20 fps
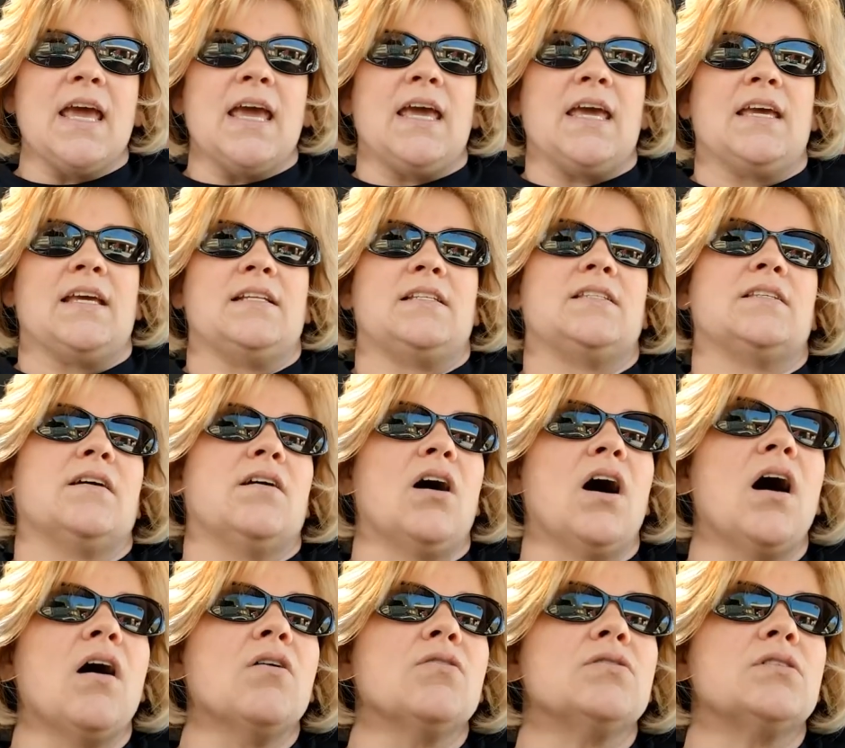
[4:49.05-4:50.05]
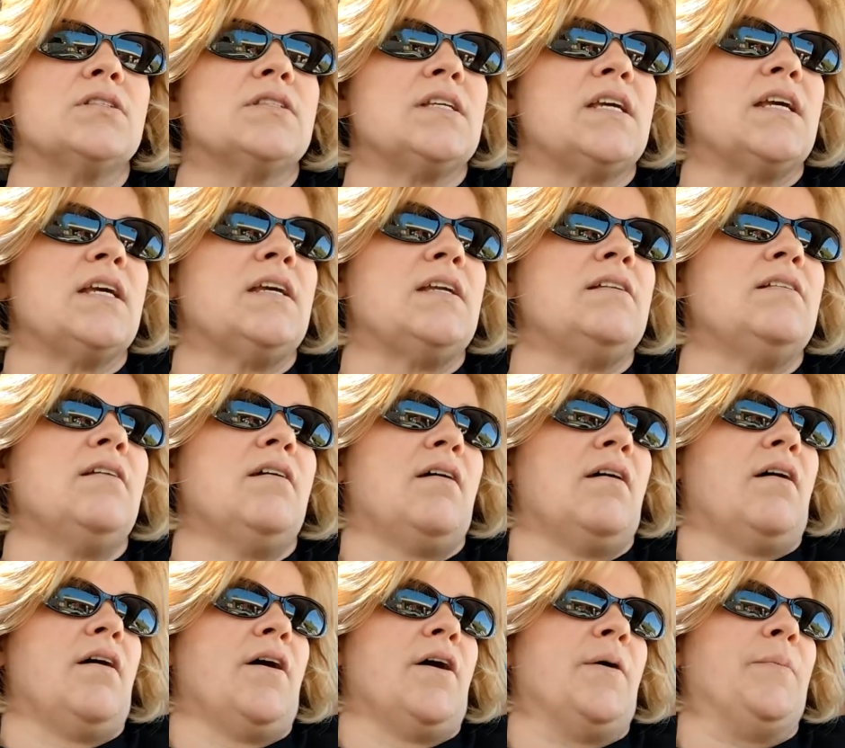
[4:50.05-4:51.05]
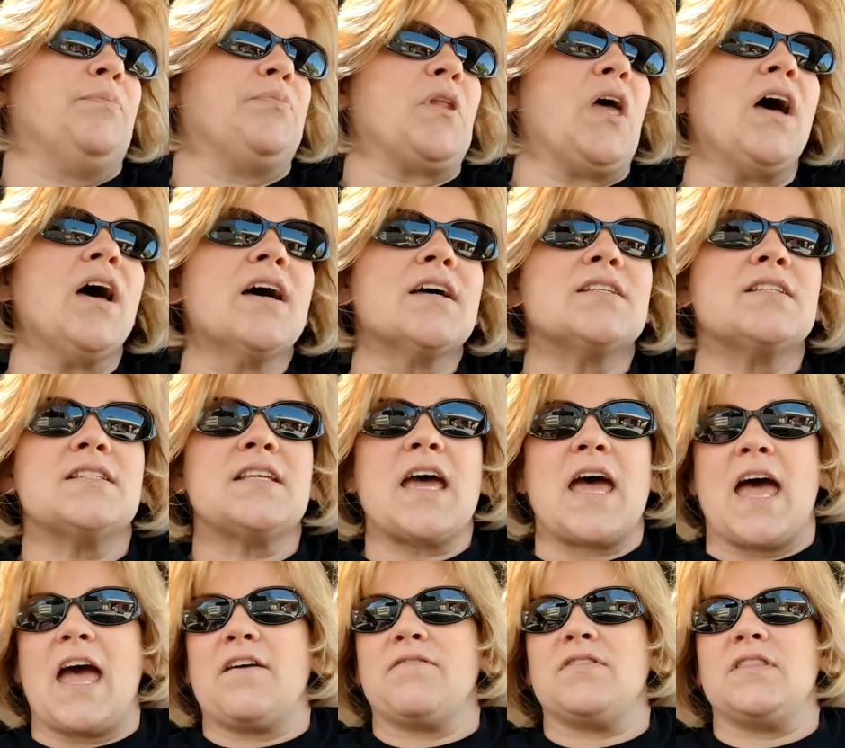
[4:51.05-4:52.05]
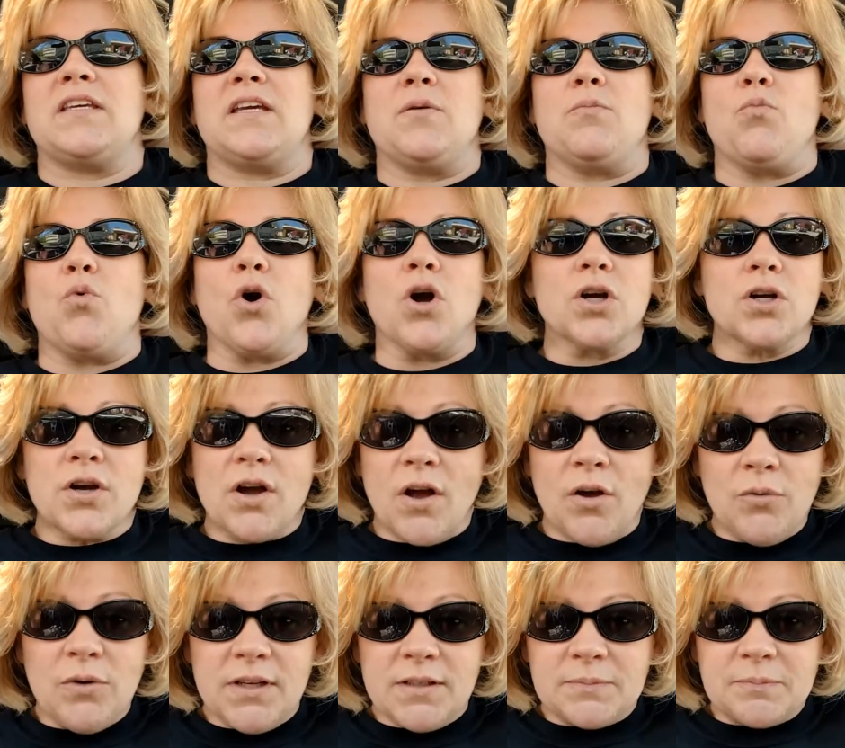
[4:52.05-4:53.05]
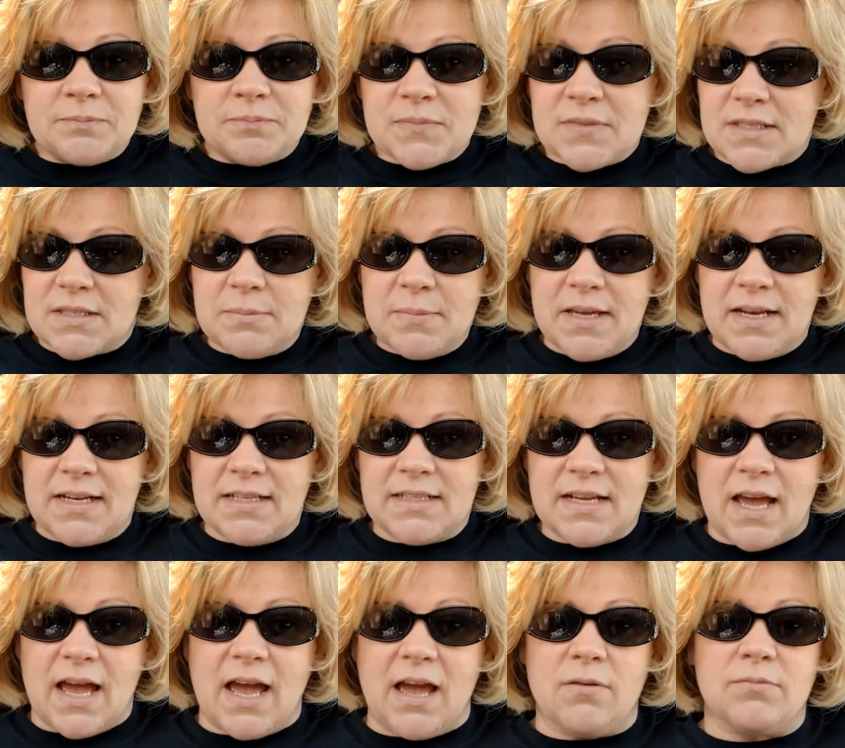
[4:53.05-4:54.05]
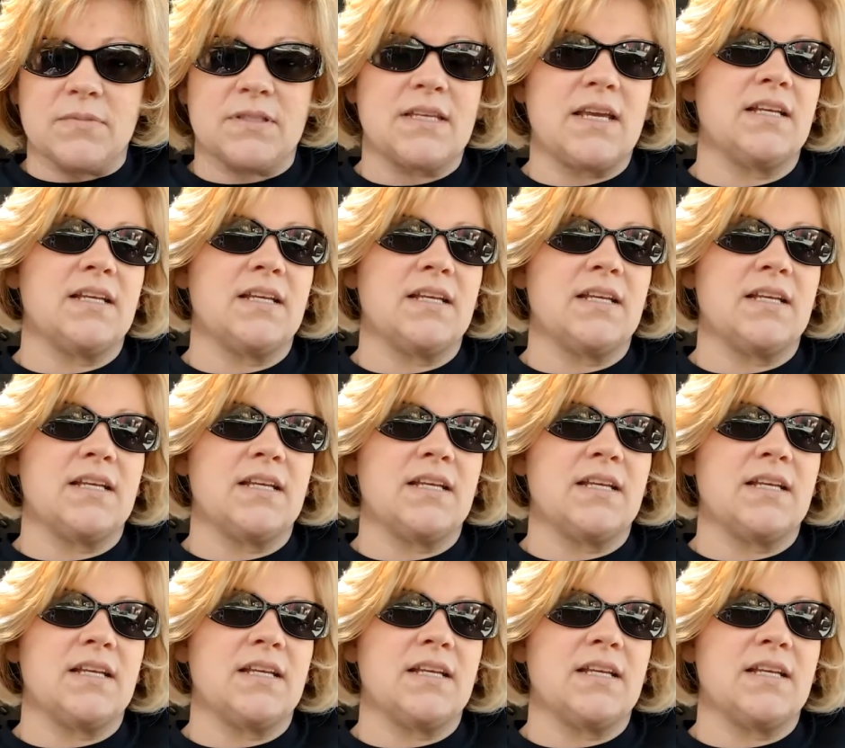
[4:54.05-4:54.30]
It's costing us to have them work on it so many times.